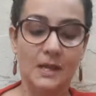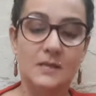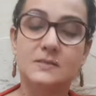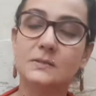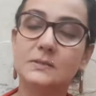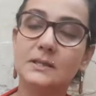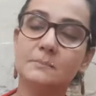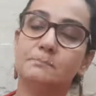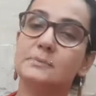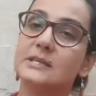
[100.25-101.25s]
So
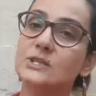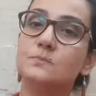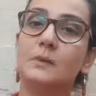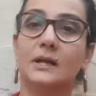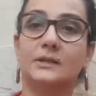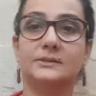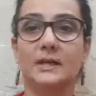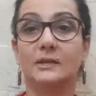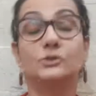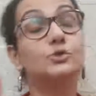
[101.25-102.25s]
the beach
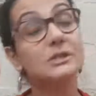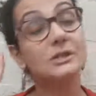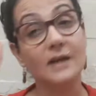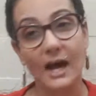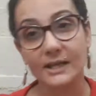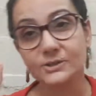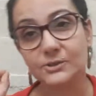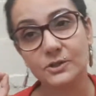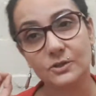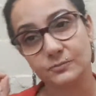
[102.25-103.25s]
mantra, so the
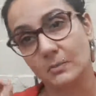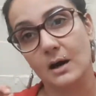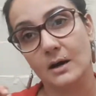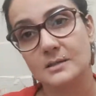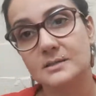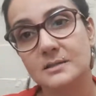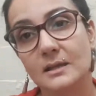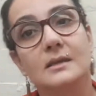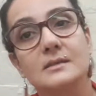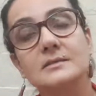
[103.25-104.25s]
Gayatri of Mars
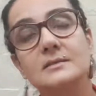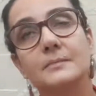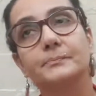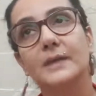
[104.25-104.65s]
is